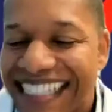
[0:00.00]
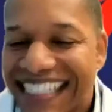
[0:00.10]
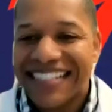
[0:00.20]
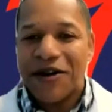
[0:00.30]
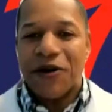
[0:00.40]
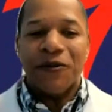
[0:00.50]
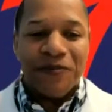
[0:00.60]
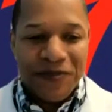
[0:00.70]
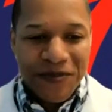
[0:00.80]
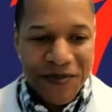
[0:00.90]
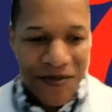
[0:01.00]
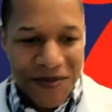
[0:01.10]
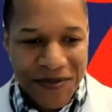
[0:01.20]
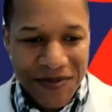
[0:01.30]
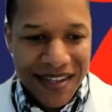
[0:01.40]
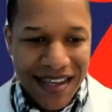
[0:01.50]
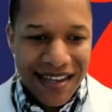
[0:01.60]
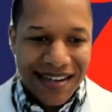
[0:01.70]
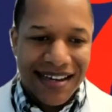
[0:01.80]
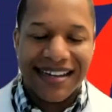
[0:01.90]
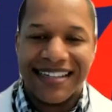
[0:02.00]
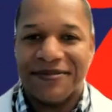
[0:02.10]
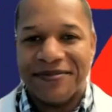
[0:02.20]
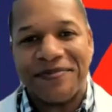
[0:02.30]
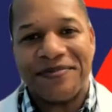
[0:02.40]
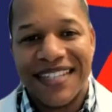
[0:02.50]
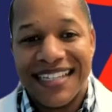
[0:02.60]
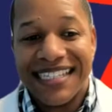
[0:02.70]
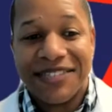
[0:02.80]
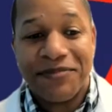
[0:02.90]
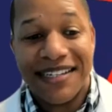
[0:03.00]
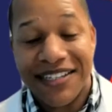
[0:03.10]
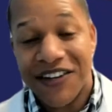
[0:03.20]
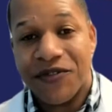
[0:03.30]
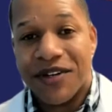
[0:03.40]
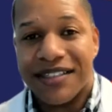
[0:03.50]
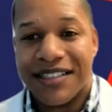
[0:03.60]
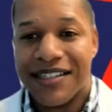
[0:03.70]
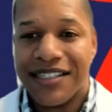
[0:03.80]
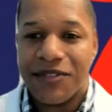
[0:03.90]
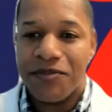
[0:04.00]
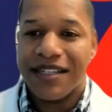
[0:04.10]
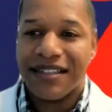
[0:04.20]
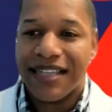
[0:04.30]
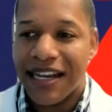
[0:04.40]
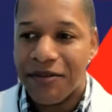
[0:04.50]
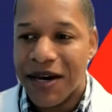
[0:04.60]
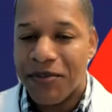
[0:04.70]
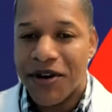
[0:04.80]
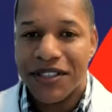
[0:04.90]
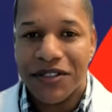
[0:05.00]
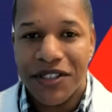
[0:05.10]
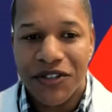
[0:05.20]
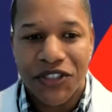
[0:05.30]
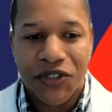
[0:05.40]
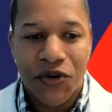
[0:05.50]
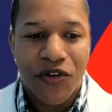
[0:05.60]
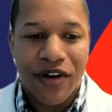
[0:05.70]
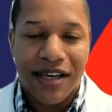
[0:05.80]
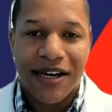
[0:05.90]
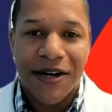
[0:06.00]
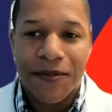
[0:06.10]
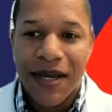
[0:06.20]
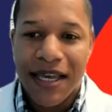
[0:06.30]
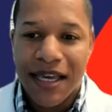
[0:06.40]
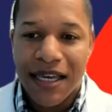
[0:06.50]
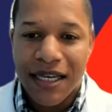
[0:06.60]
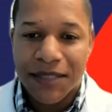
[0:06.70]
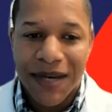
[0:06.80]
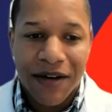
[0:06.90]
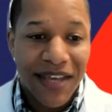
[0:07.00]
So, and this has been a tough one. So this has been kind of my personal little story about